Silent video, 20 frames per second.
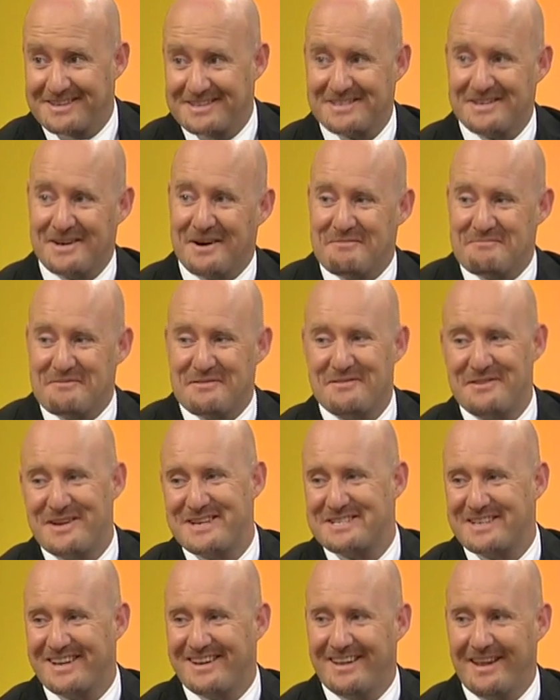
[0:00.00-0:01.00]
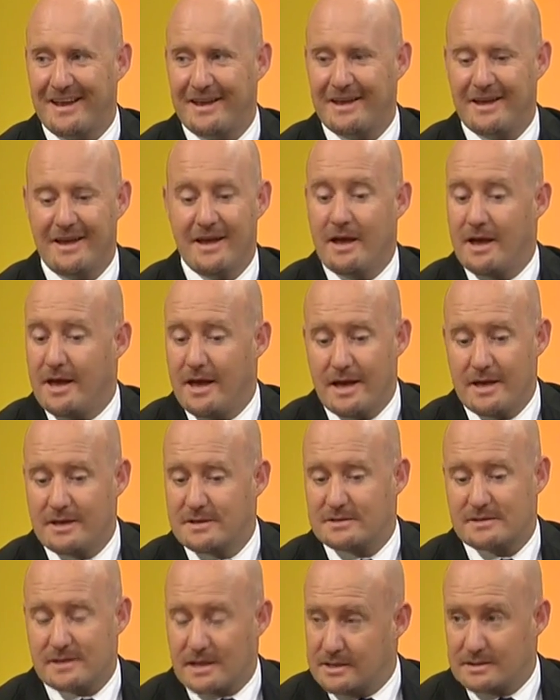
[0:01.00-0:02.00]
yourself professionally
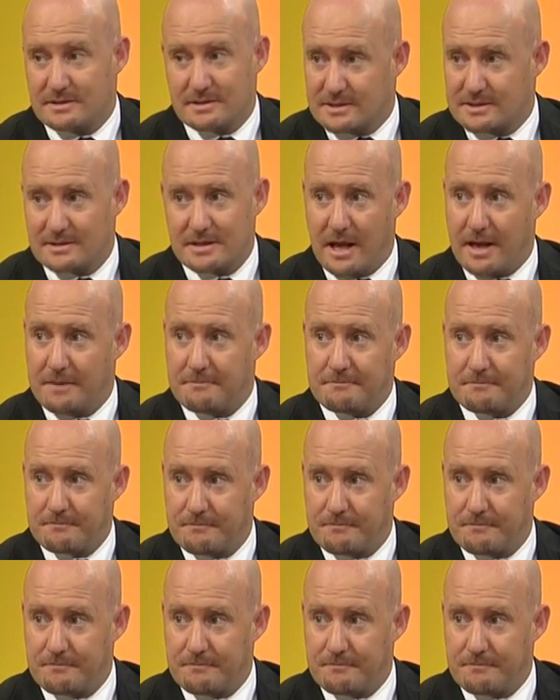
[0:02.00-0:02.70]
is the same.